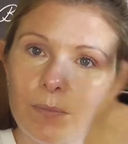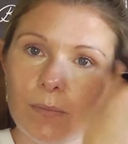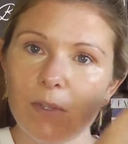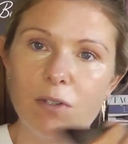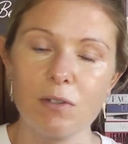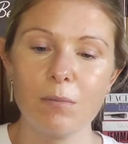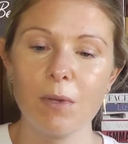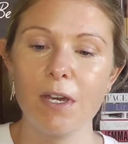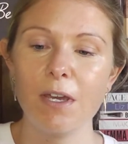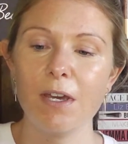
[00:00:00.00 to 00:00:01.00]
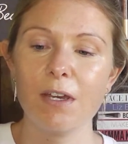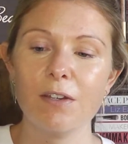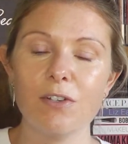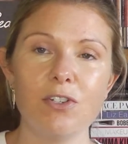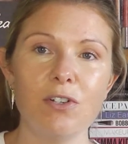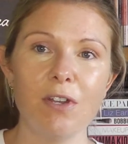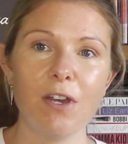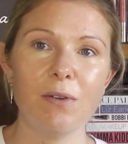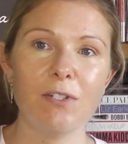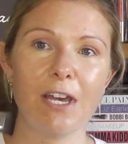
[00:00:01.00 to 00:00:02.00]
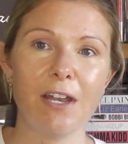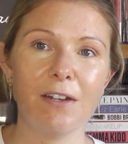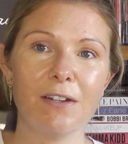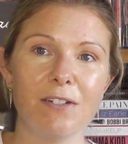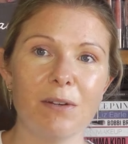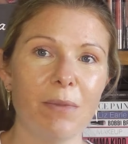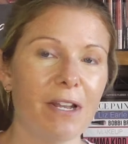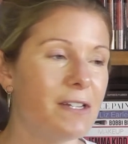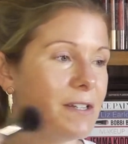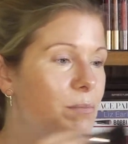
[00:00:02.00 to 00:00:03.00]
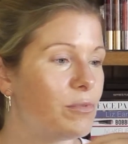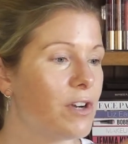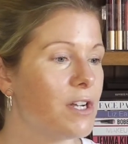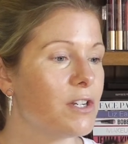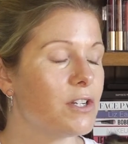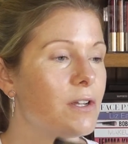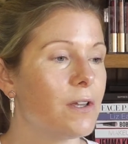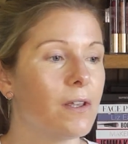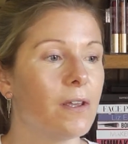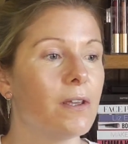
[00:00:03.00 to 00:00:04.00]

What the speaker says: I'm using my Studio 10 double-ended brush.